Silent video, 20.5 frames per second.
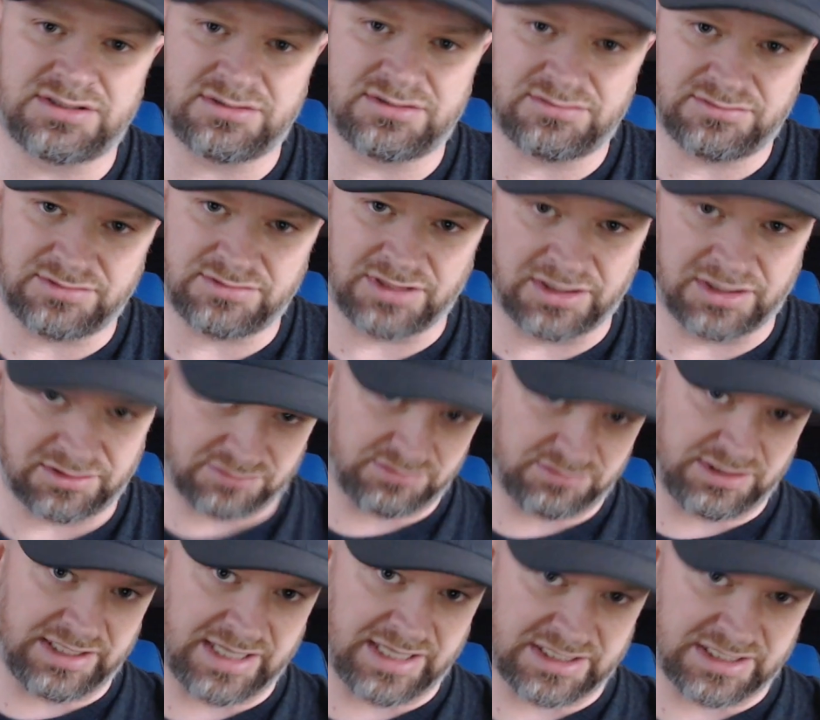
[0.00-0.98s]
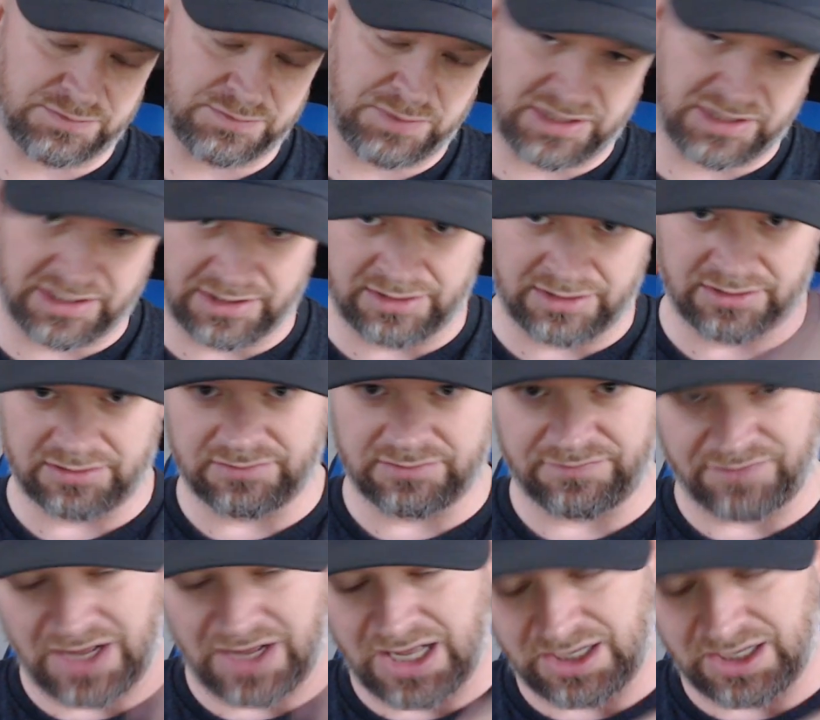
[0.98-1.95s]
that ESPN and
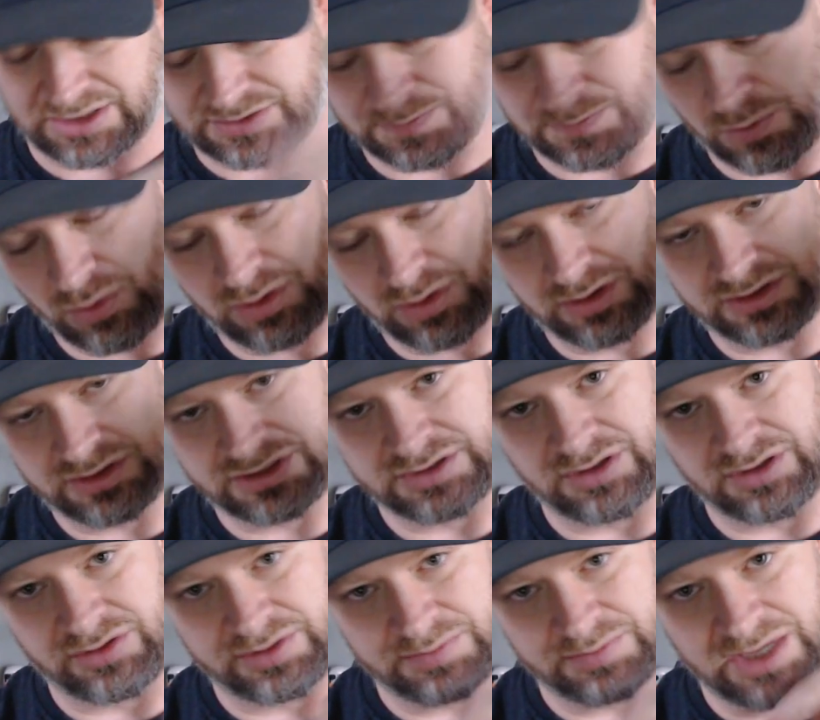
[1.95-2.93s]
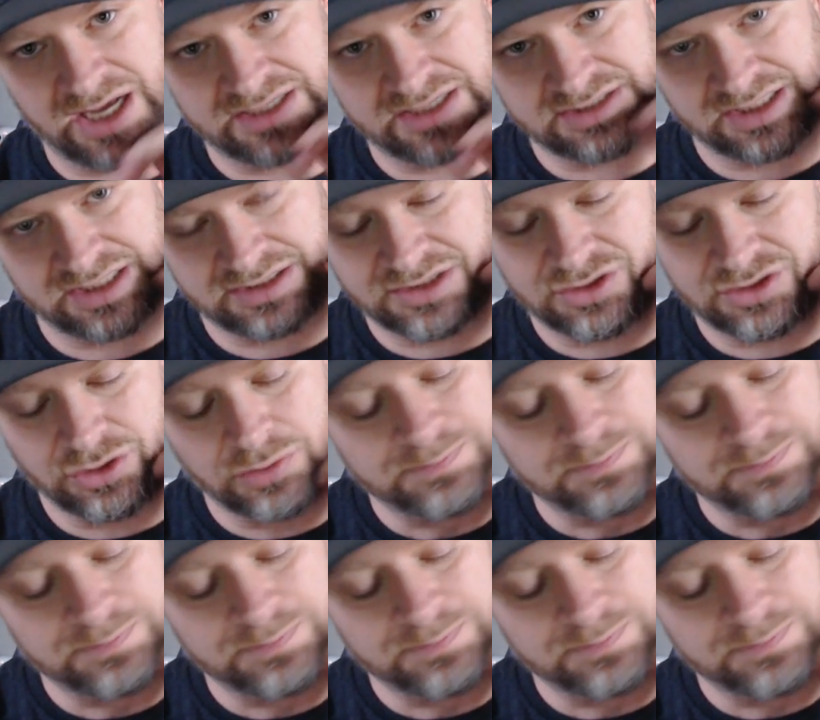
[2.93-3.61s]
Fox Sports and all them guys like to do.